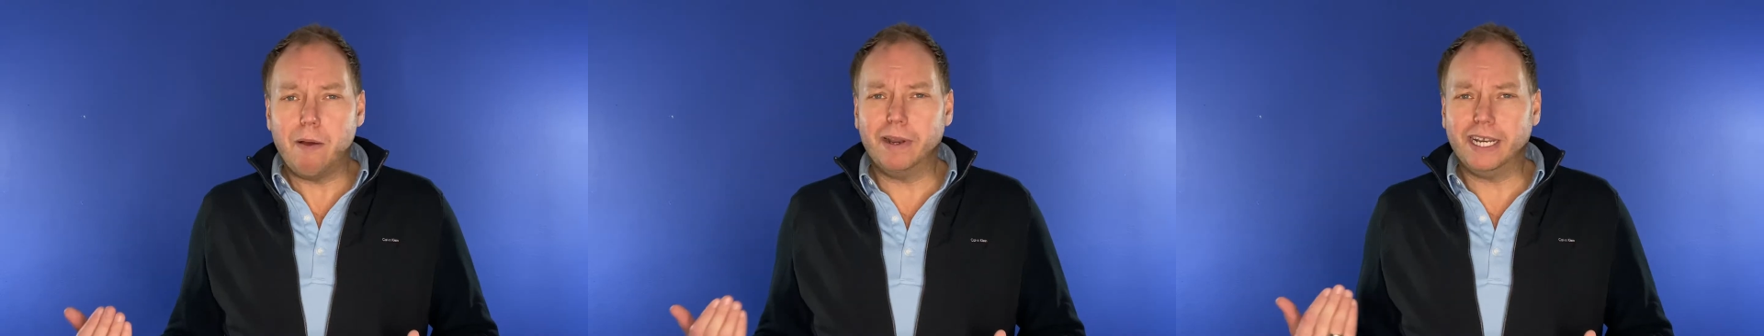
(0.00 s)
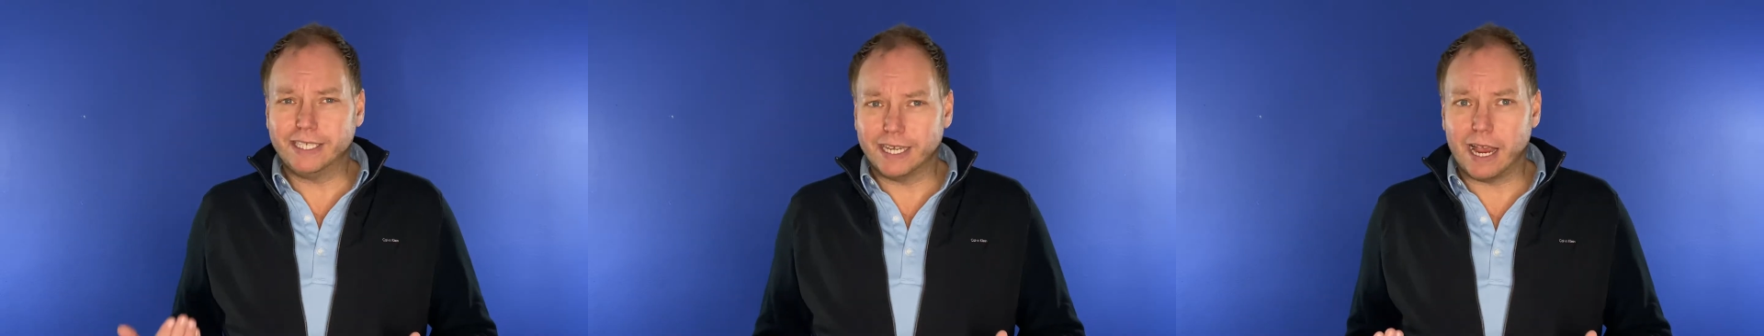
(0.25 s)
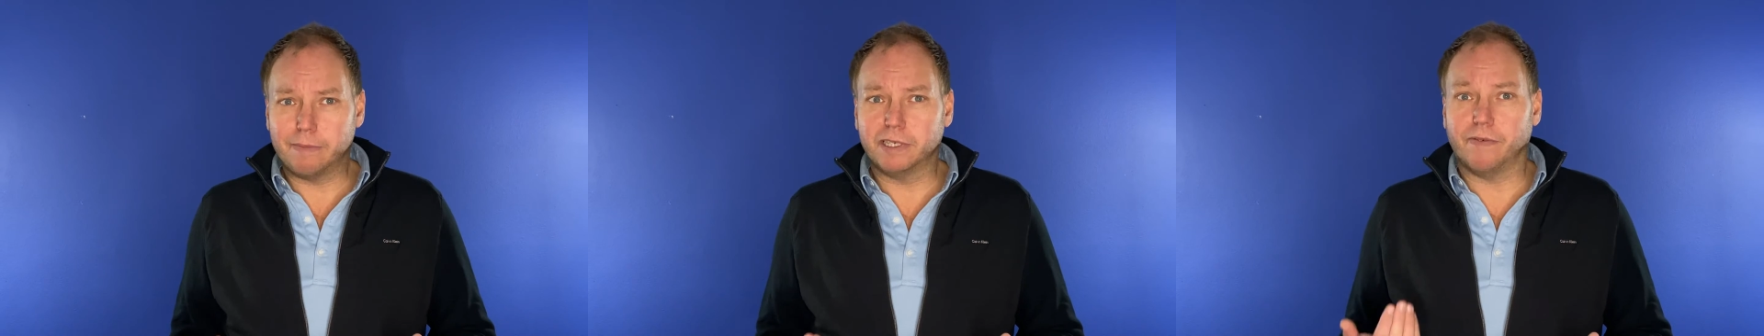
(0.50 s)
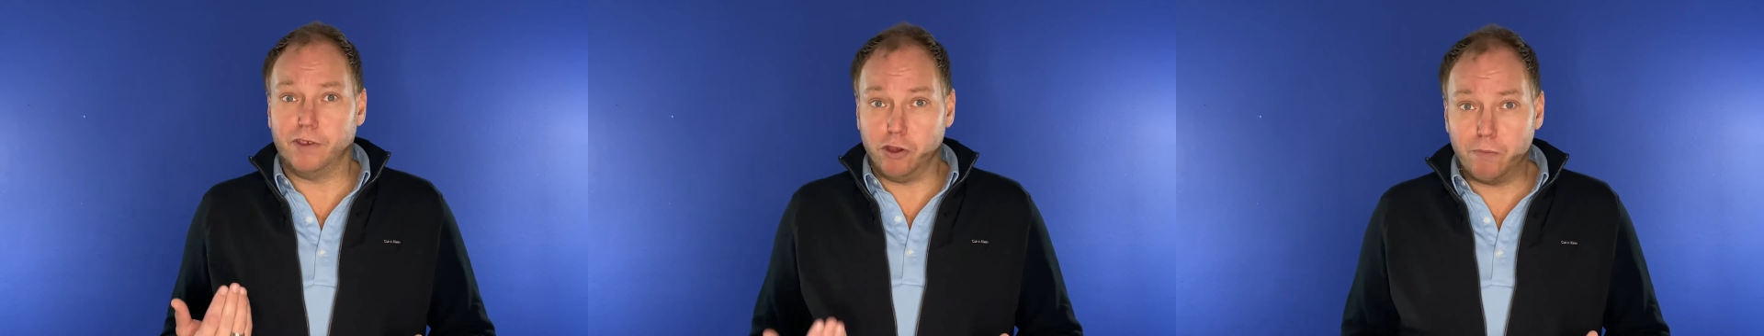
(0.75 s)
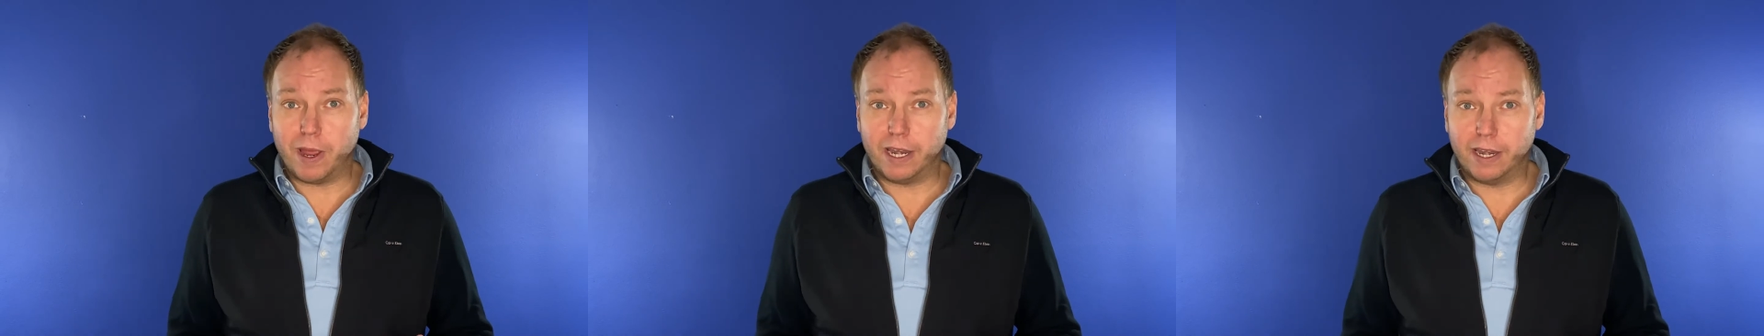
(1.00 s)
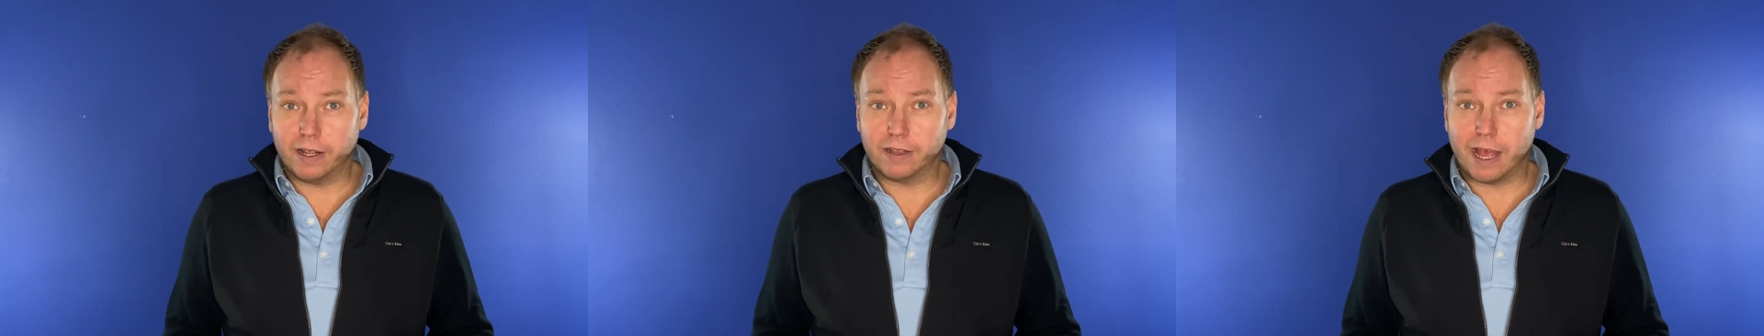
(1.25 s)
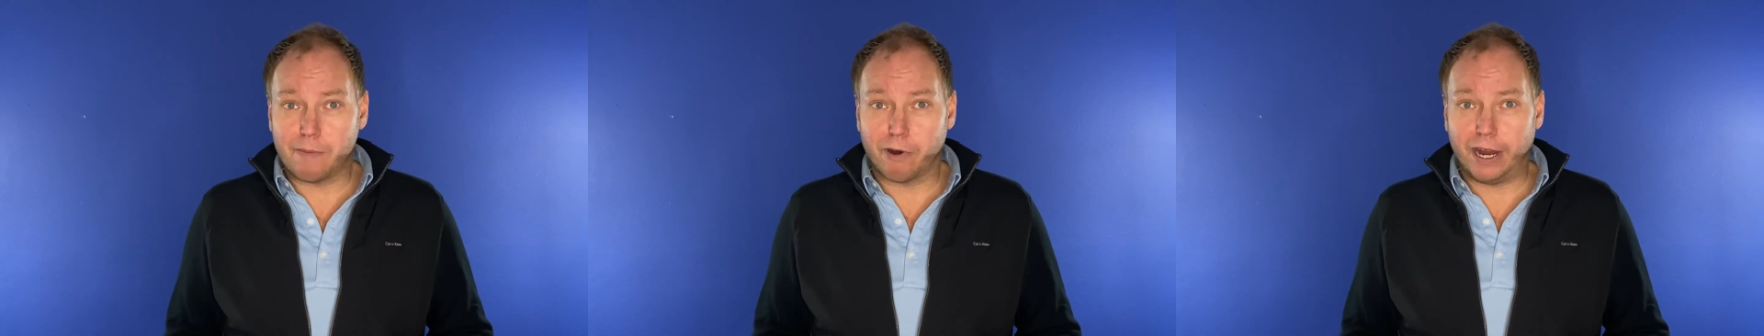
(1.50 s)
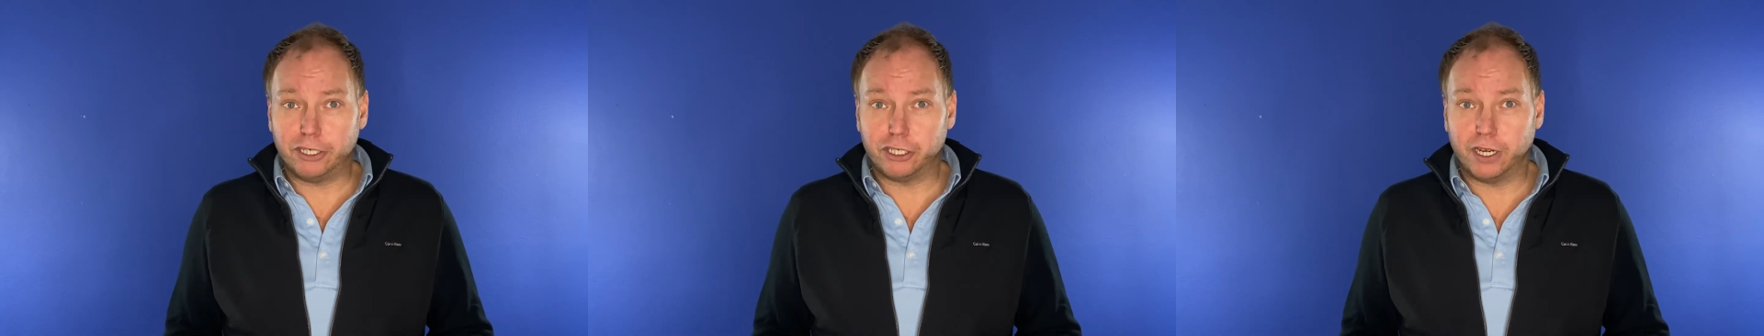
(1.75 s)
many times have you been in a
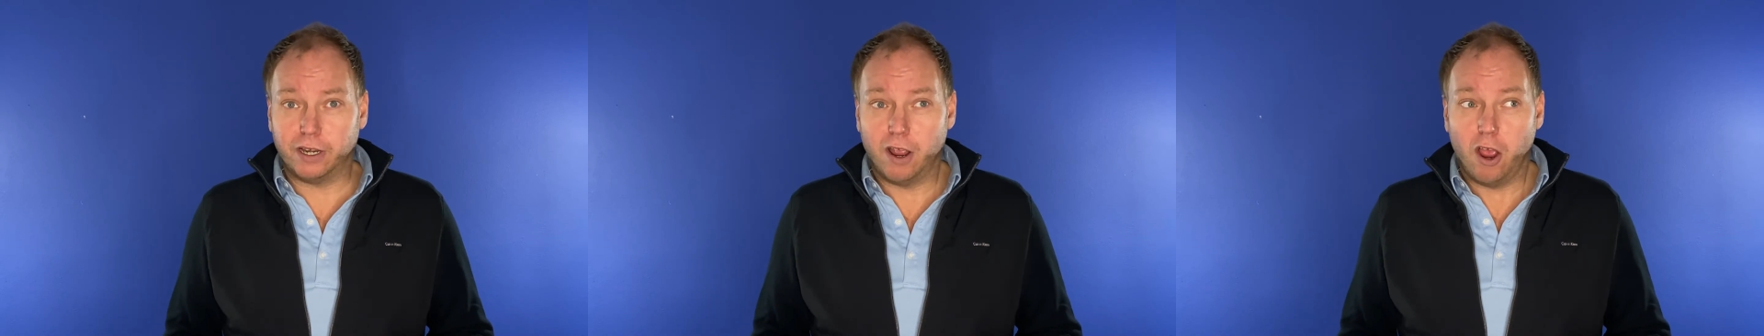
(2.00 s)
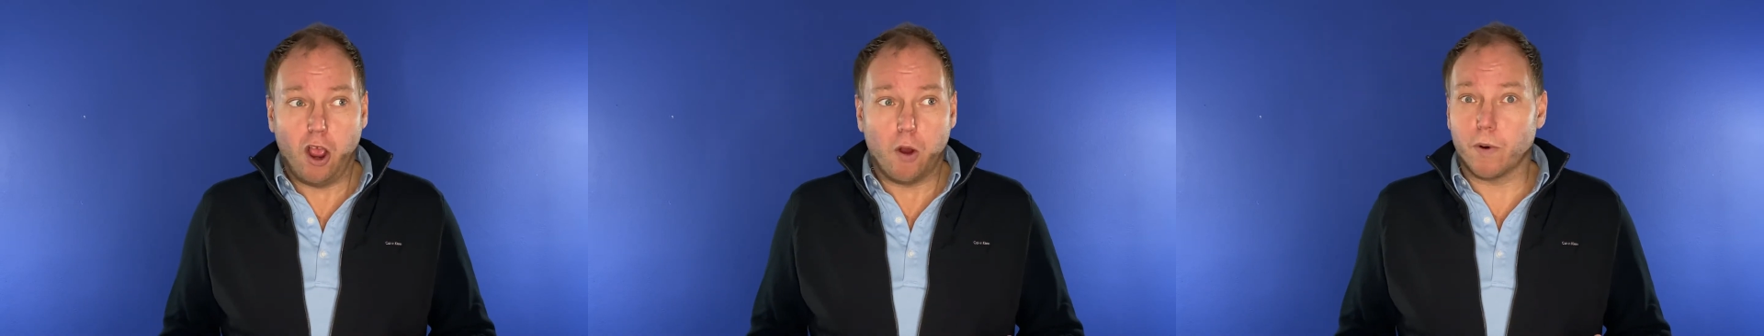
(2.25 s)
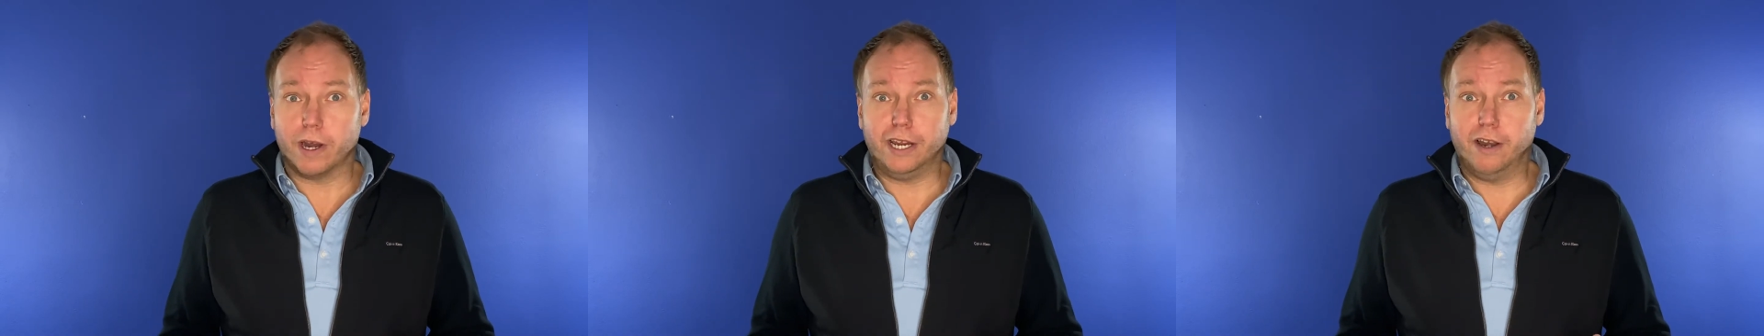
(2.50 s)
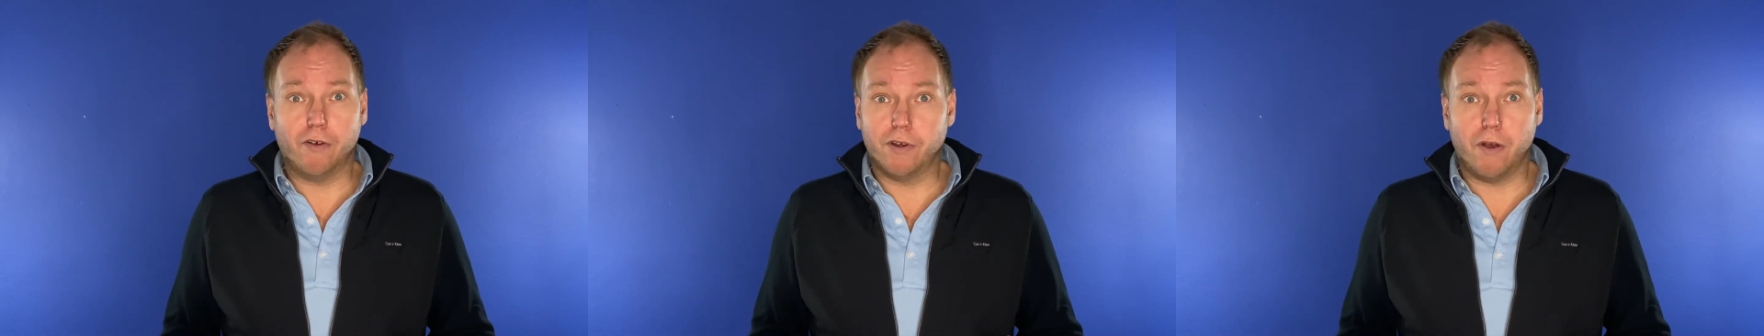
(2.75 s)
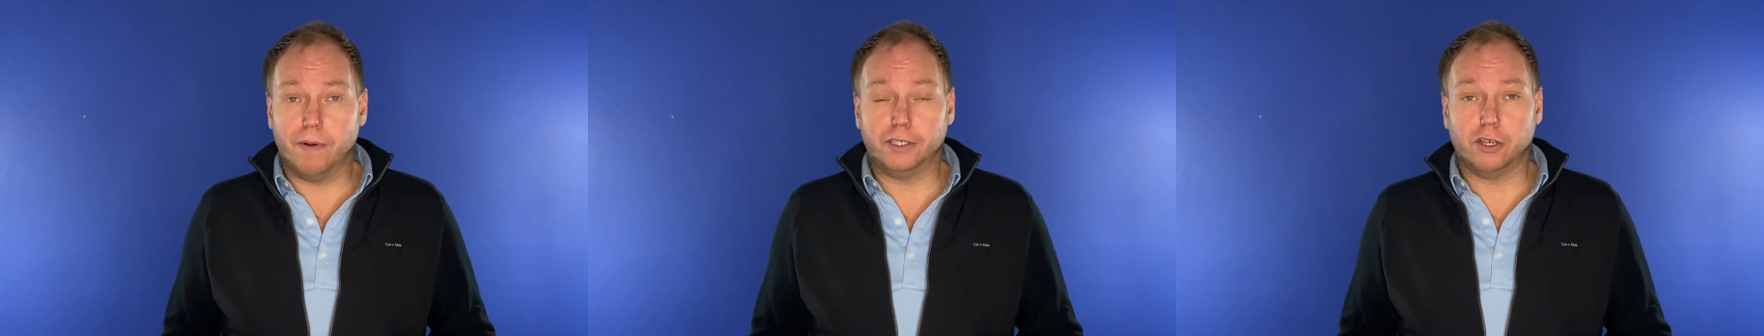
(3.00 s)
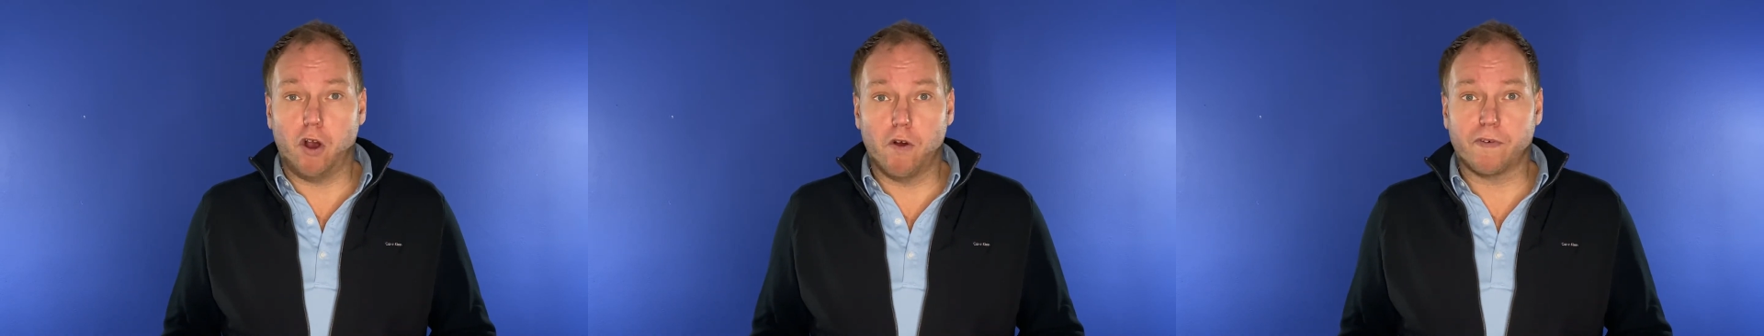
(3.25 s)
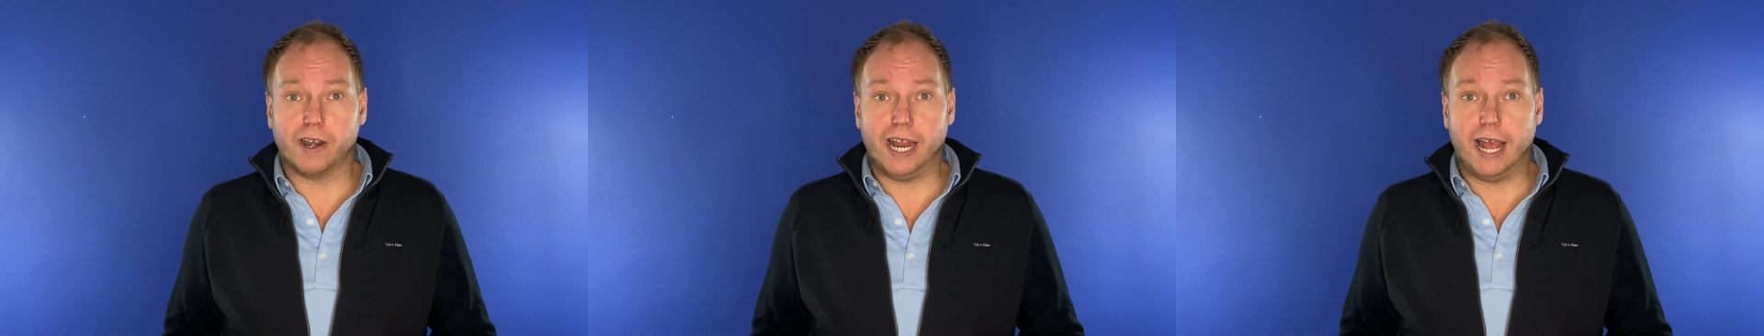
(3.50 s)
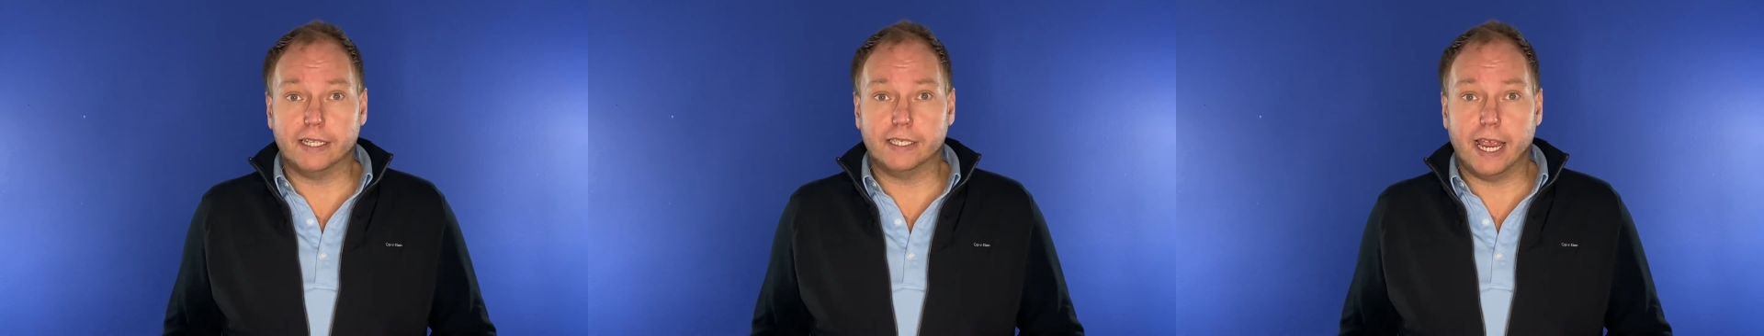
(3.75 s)
collaboration where you don't know it's over yet?